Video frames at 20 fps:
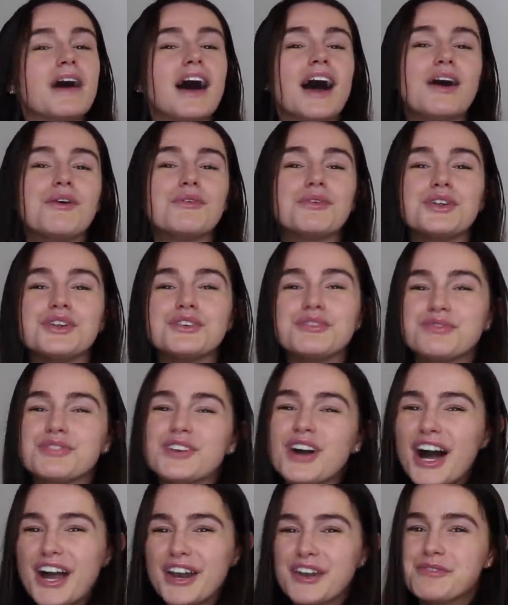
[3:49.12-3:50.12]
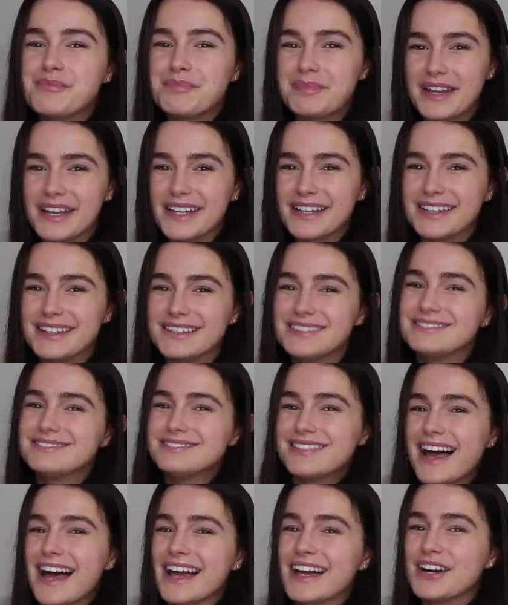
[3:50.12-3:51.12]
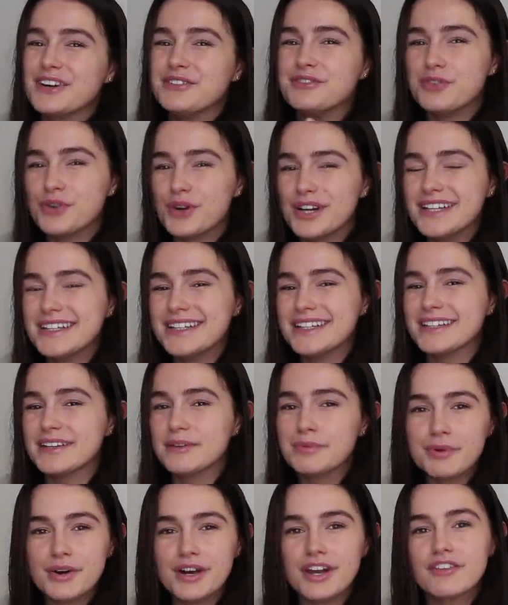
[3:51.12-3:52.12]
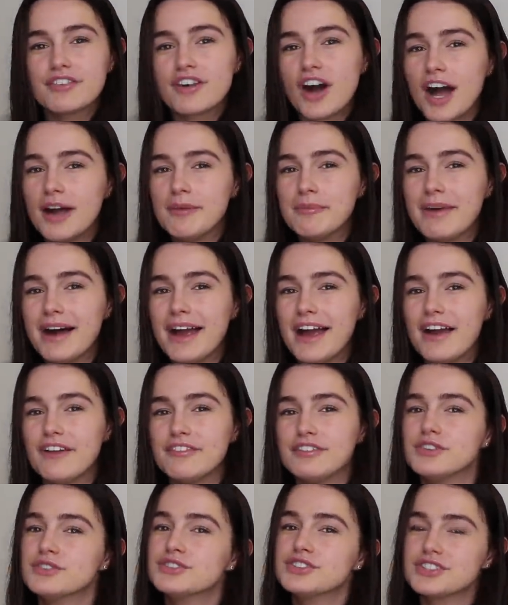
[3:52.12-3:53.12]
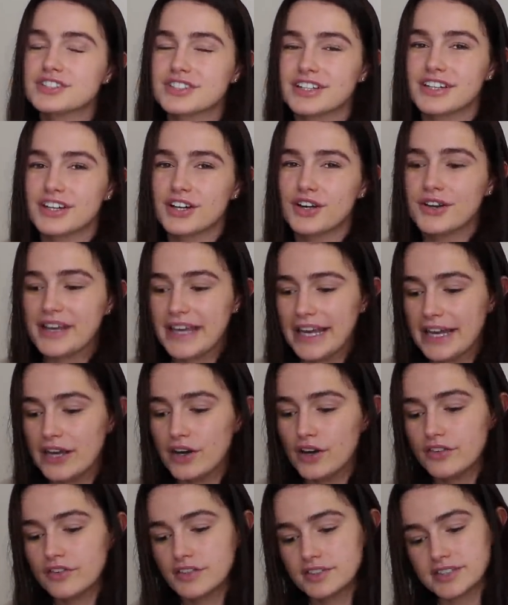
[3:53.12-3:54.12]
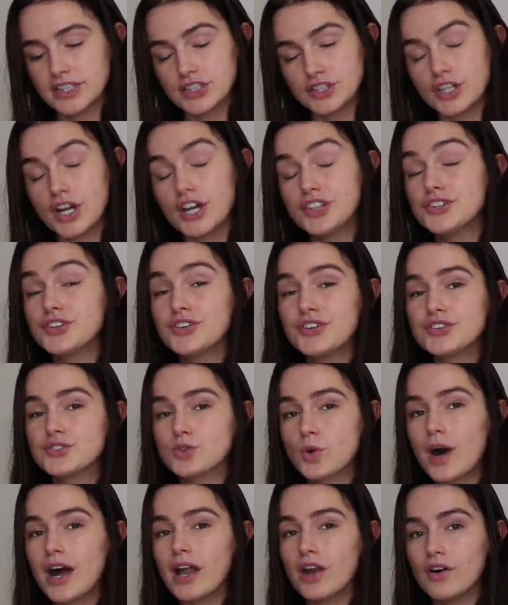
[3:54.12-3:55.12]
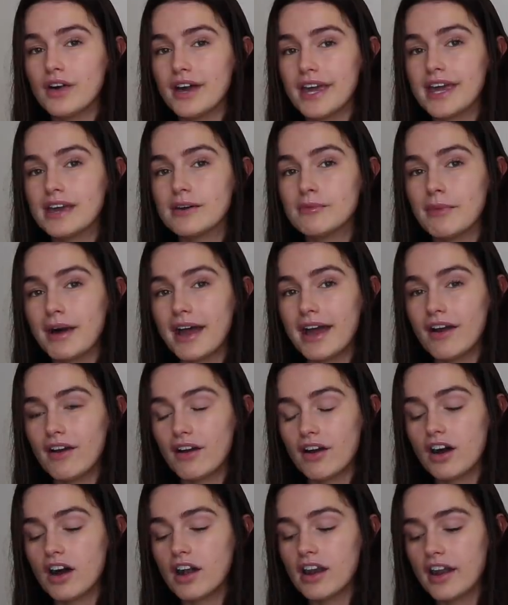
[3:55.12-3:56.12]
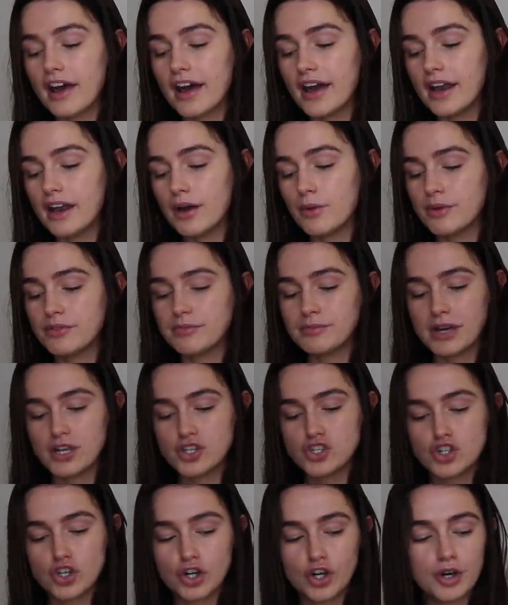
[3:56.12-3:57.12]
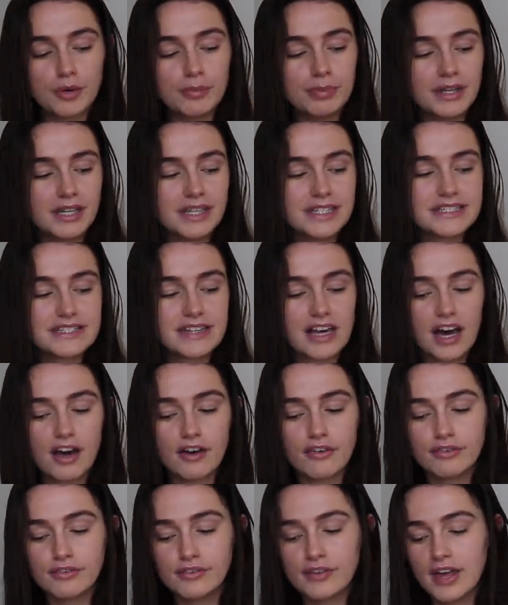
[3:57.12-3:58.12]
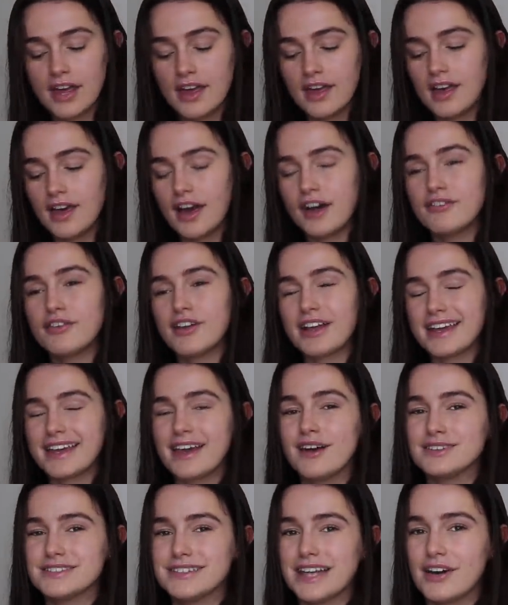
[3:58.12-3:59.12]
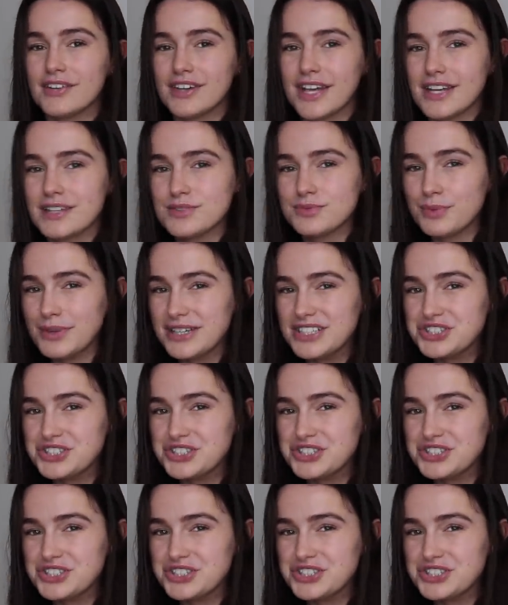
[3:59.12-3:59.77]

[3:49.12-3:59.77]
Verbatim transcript: I would have kind of been like avoiding the point of cutting my hair if I was just going to go kill it off, because I, I do use quite a lot of heat on my hair, I can't lie, like with my job and stuff. I feel like girls nowadays, we